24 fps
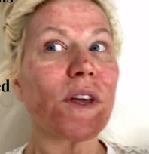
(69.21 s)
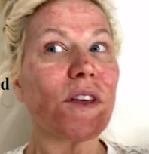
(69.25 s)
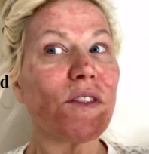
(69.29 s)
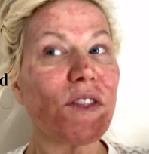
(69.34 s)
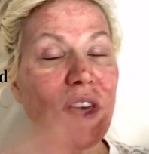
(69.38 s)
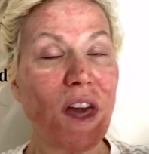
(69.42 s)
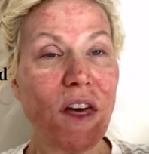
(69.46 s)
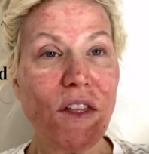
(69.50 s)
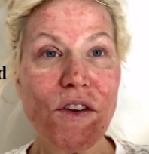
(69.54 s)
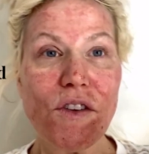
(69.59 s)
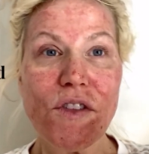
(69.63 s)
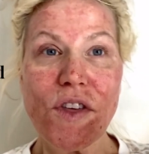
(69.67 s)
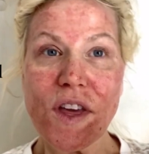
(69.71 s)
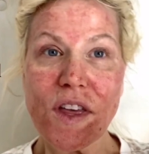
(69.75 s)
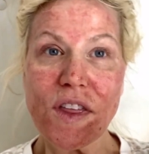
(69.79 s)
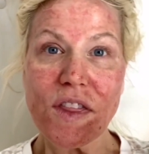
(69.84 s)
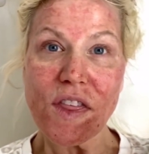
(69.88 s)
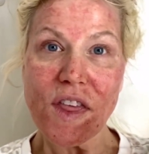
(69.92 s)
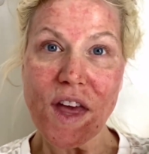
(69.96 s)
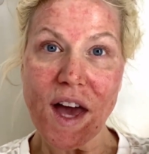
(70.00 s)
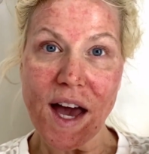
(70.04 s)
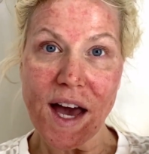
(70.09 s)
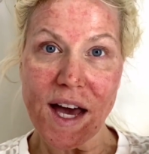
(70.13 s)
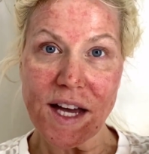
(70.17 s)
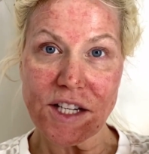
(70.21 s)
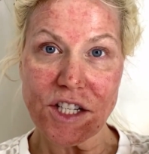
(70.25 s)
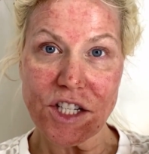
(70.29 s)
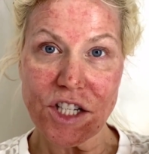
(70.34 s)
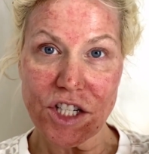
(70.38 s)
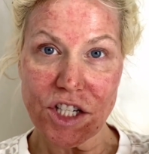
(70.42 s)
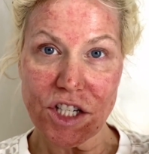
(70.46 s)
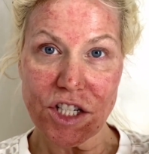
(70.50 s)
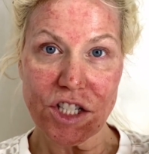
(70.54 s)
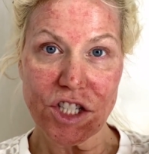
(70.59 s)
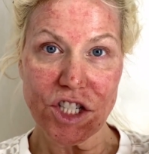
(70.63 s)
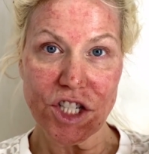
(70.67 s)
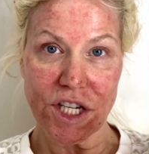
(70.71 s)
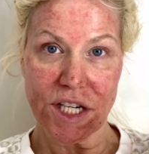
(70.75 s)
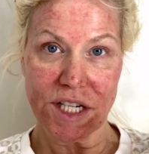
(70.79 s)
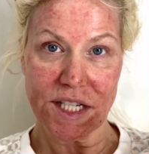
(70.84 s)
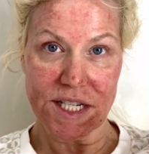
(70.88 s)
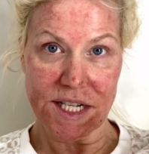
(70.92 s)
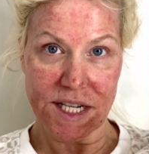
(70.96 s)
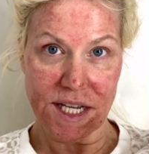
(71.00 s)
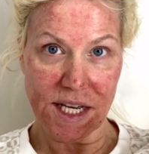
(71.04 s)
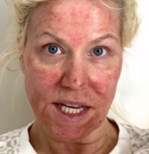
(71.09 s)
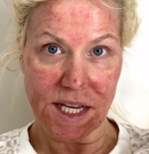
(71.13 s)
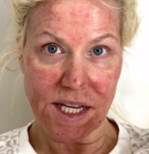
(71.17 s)
The other thing that she
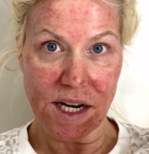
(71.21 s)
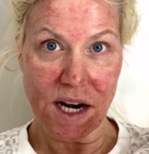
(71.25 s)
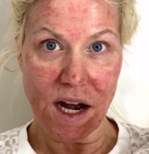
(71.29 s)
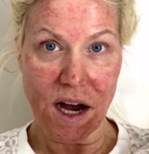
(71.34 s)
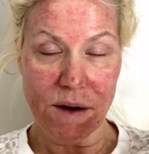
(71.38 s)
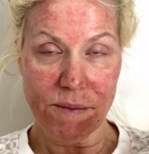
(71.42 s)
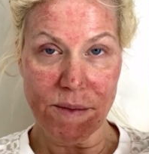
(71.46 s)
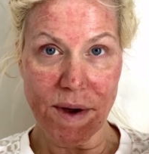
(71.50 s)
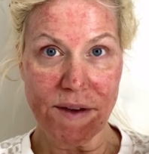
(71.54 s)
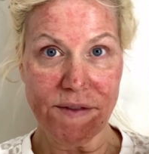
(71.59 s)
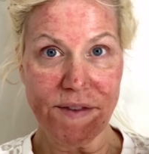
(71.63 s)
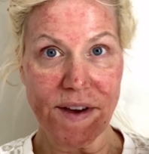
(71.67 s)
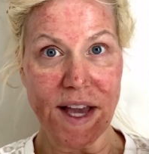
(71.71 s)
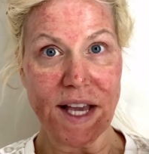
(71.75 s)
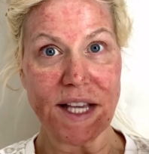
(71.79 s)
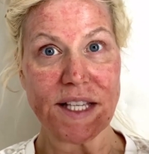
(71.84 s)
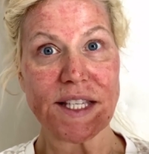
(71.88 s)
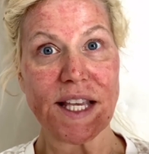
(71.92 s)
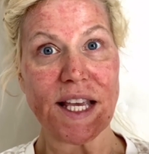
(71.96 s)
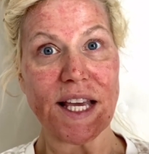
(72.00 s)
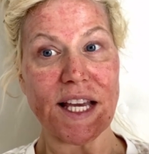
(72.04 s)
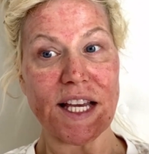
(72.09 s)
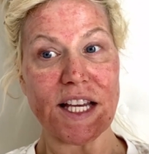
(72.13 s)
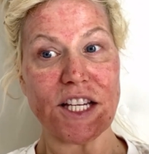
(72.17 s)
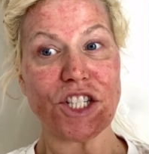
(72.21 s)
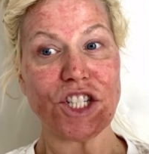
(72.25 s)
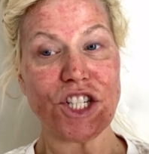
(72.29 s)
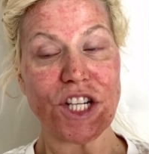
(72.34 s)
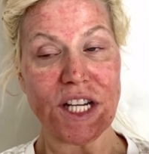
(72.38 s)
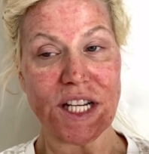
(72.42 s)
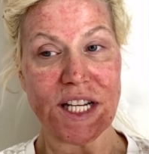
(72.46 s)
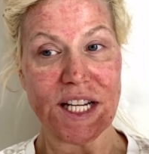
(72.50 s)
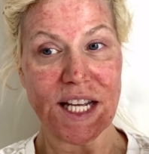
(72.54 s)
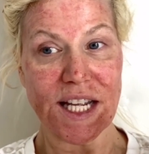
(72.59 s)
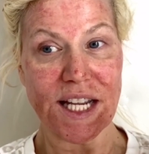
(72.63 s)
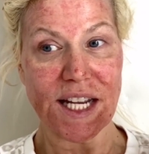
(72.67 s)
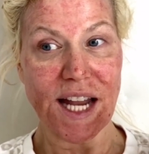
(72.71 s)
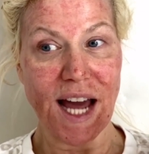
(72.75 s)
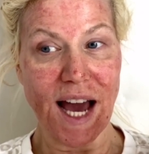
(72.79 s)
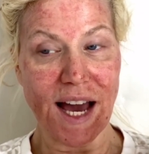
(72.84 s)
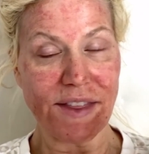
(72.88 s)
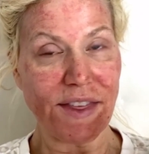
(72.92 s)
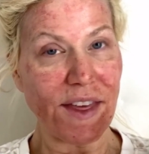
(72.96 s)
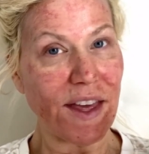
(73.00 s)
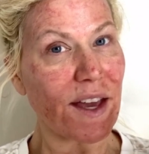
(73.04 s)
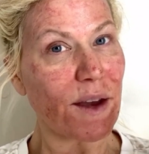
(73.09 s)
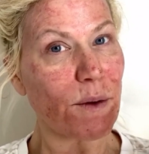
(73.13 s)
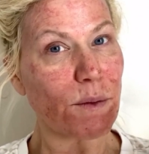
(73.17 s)
did on my face is she did, I
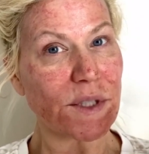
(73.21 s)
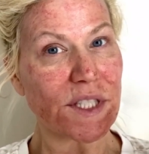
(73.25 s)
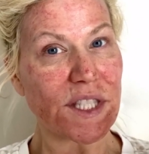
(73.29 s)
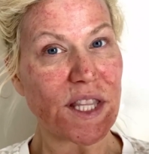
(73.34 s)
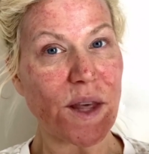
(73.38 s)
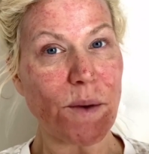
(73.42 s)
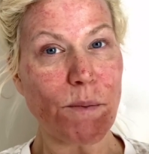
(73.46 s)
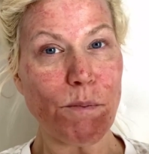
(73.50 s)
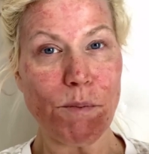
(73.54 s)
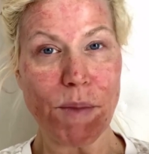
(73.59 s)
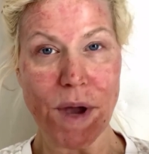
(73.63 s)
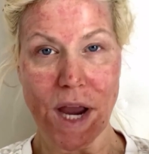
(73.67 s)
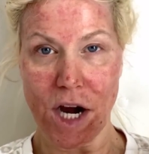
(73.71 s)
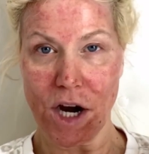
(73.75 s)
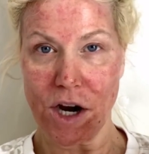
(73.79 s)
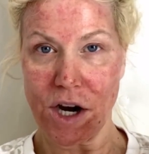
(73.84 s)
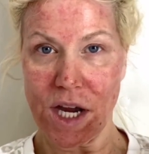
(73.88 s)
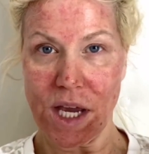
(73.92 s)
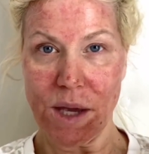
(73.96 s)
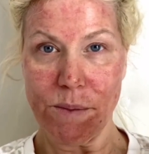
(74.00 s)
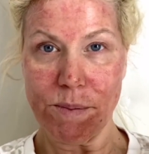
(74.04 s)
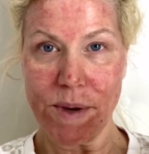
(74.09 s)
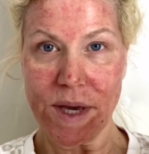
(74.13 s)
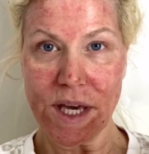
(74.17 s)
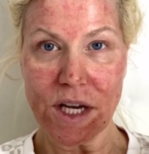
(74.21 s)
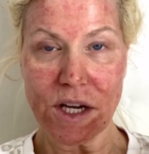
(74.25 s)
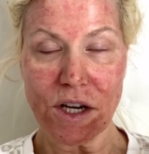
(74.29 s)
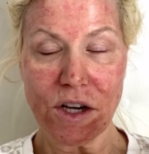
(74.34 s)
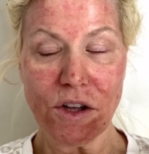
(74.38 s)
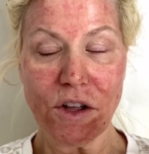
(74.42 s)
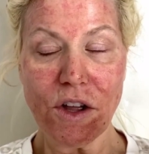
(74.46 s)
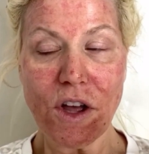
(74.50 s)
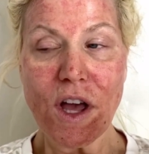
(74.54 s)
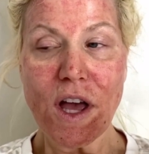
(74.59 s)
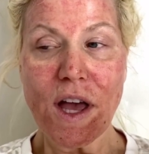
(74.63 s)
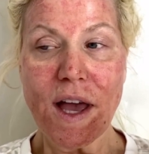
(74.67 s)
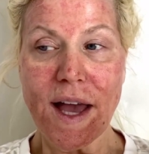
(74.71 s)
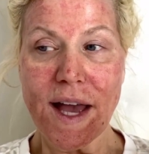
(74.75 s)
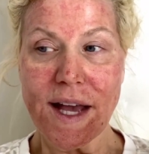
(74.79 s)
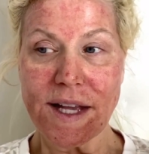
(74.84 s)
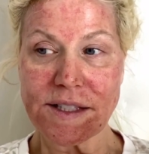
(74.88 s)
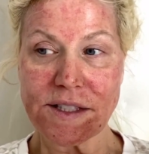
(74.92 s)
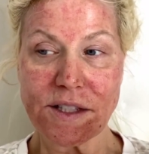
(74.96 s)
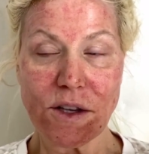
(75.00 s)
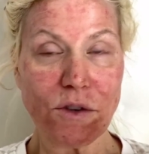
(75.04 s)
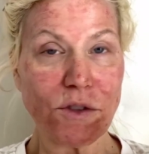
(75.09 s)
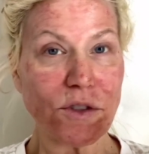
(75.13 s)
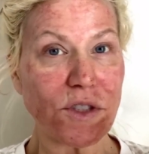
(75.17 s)
think it was the berry peel.
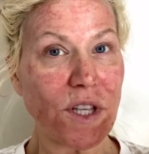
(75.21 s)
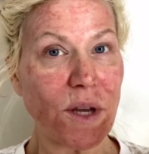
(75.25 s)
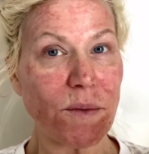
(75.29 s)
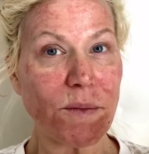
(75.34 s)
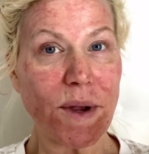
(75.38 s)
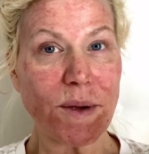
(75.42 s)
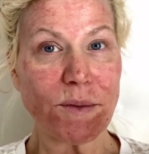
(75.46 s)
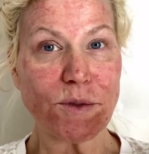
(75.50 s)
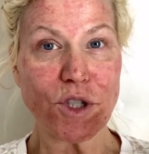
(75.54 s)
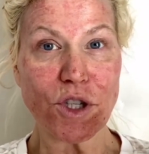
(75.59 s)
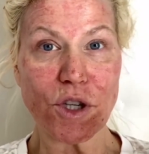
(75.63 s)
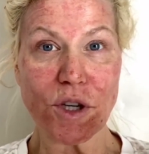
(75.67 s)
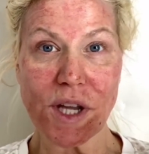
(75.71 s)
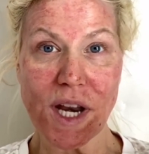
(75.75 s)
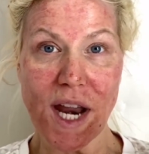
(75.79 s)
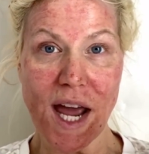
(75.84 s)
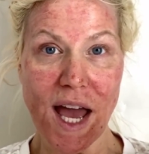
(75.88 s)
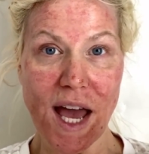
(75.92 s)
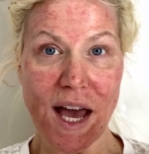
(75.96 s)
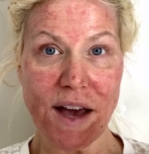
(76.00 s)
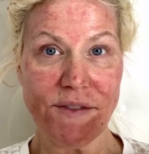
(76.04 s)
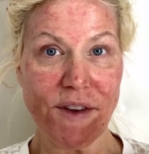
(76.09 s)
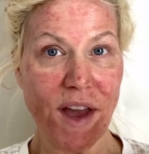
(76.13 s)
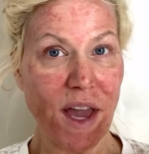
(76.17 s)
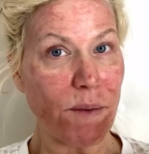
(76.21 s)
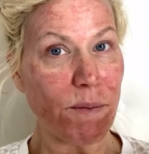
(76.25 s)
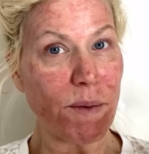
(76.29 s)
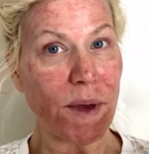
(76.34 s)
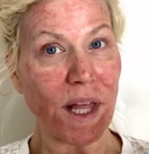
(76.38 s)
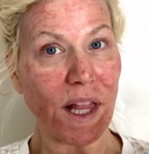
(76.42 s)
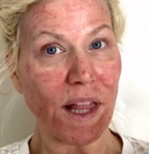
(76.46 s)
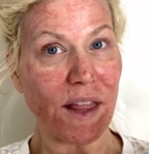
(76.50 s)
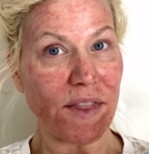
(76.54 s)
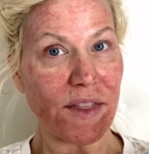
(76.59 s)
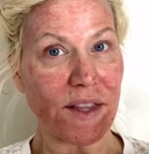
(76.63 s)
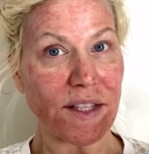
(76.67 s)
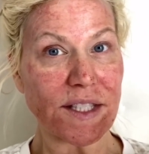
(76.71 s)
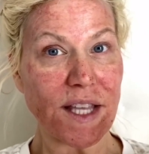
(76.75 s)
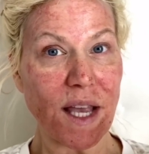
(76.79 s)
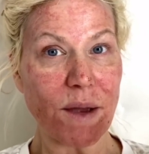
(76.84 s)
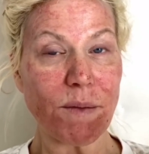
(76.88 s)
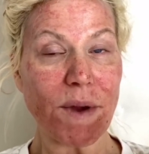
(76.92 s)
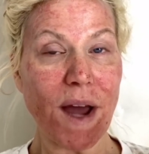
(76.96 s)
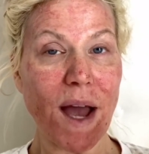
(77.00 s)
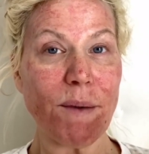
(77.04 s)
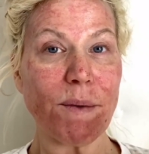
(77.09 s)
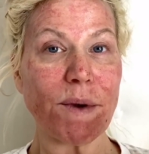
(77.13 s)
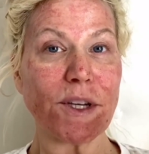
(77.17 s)
And so sometimes you can have a peel at the
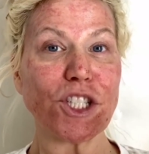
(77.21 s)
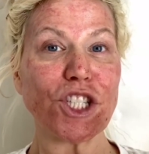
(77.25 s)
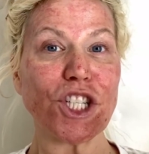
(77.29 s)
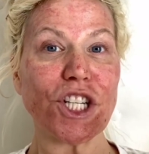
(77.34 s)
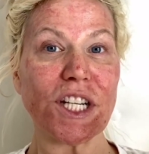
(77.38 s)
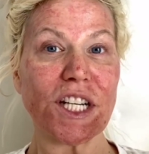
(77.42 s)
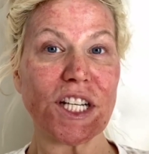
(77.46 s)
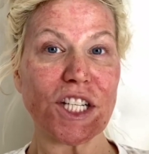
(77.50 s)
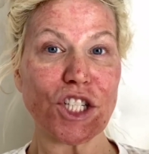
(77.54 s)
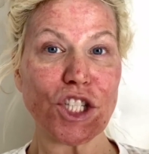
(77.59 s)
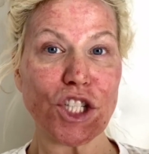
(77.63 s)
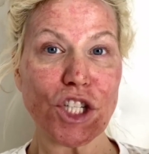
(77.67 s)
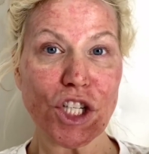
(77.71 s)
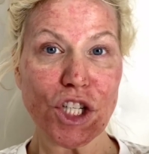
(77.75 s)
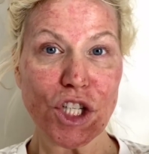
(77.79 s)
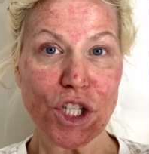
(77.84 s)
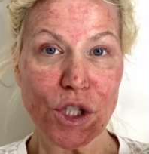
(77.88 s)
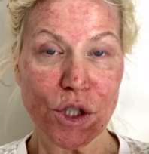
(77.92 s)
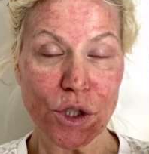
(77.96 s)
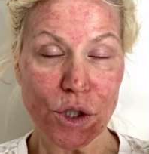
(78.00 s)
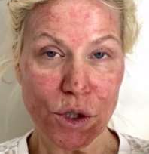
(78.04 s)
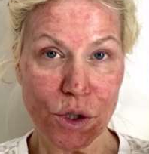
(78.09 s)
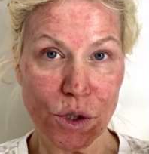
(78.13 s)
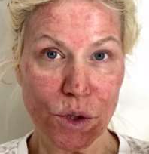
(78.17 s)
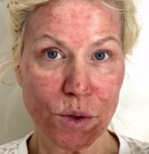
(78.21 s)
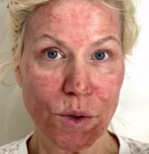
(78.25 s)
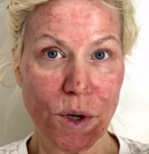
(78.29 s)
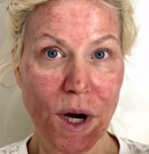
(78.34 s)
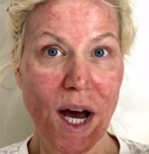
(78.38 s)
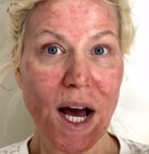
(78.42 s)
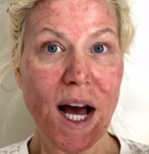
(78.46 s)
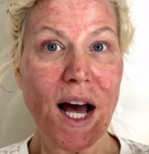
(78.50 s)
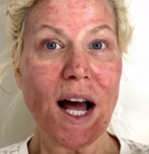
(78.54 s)
same time, and she did 2